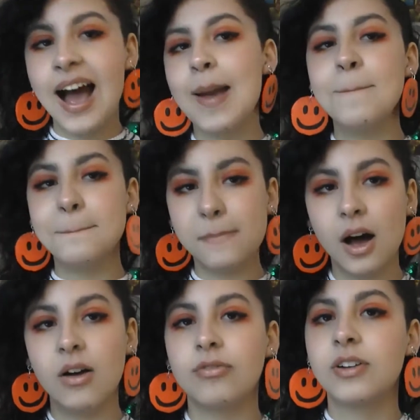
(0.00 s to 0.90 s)
I'm
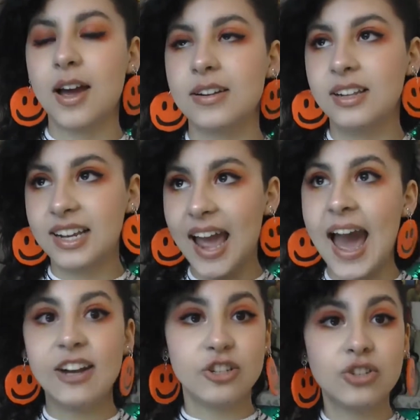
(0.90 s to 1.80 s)
buff kind of like
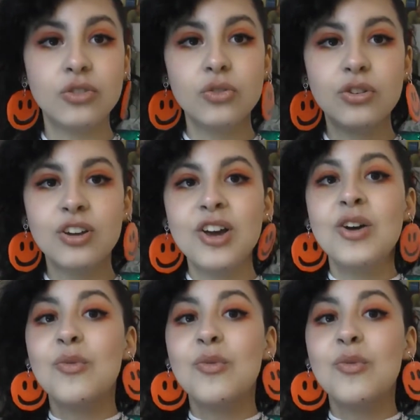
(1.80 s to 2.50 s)
attitude